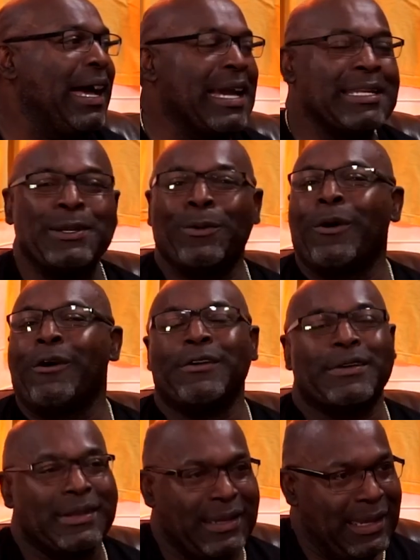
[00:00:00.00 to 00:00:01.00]
I get to
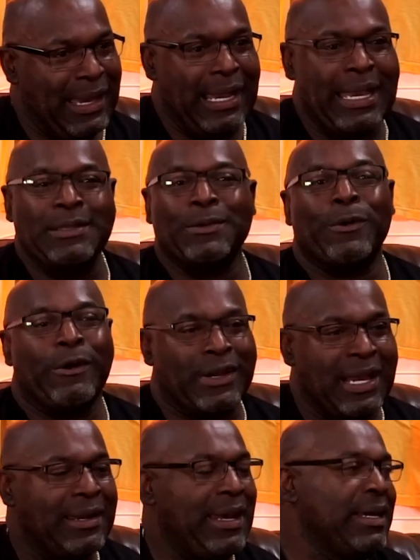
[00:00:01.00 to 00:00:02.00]
work
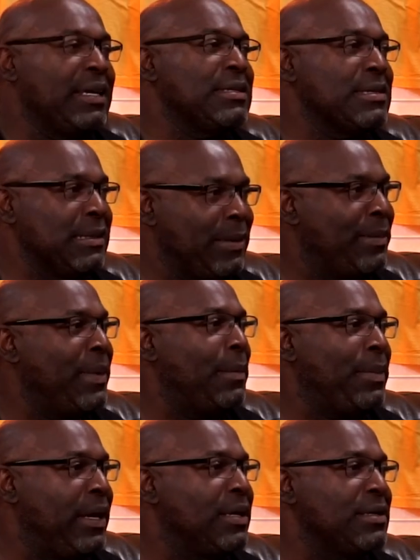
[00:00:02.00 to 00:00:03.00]
out, and I get to sleep in my
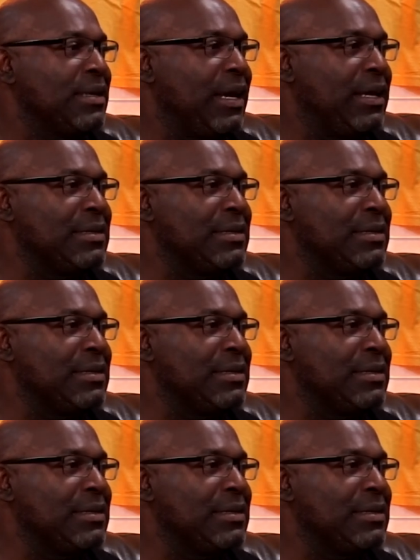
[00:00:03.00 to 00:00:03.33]
bed at night.